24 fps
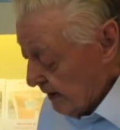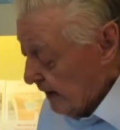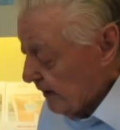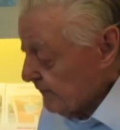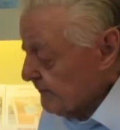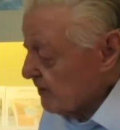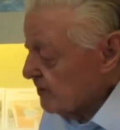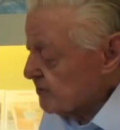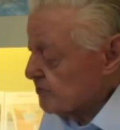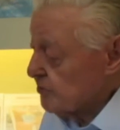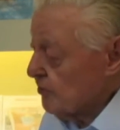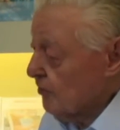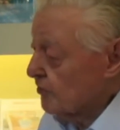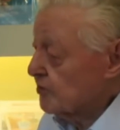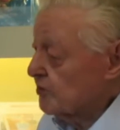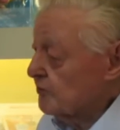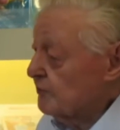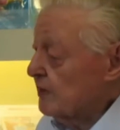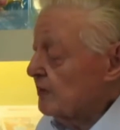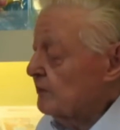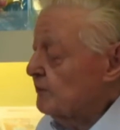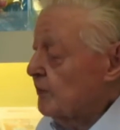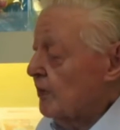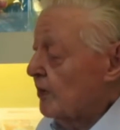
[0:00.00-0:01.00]
And this ought
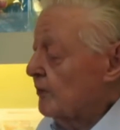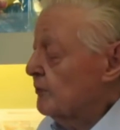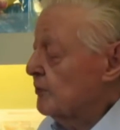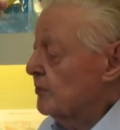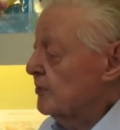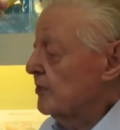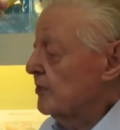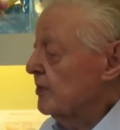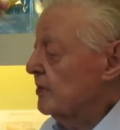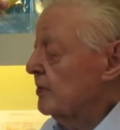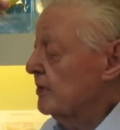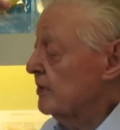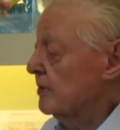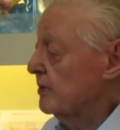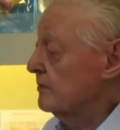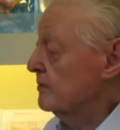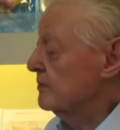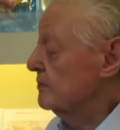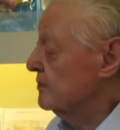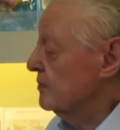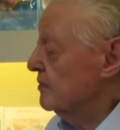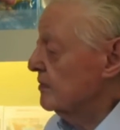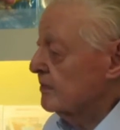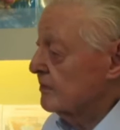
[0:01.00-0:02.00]
to be popular
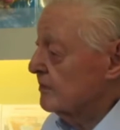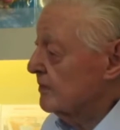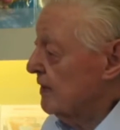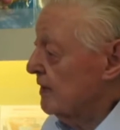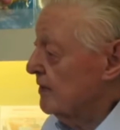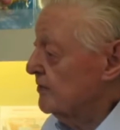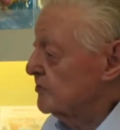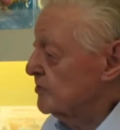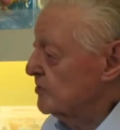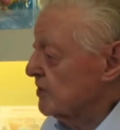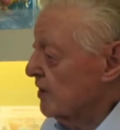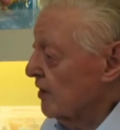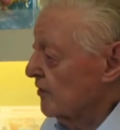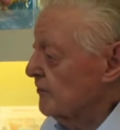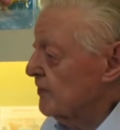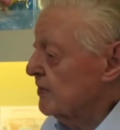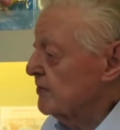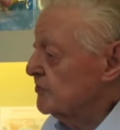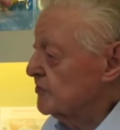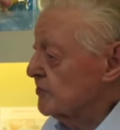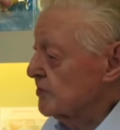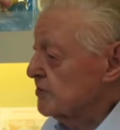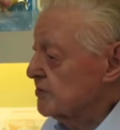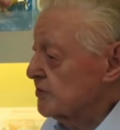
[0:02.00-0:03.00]
and of
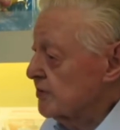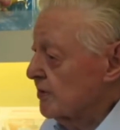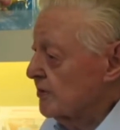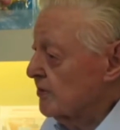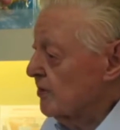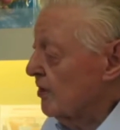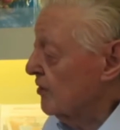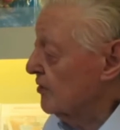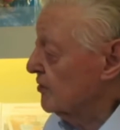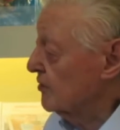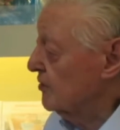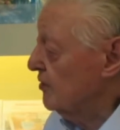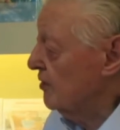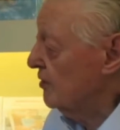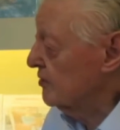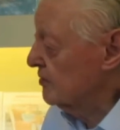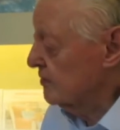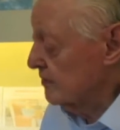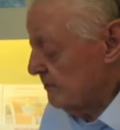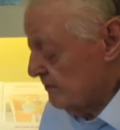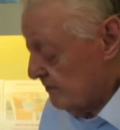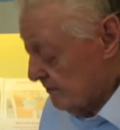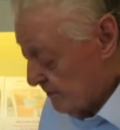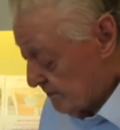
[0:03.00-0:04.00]
interest in Hong
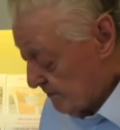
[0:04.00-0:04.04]
Kong.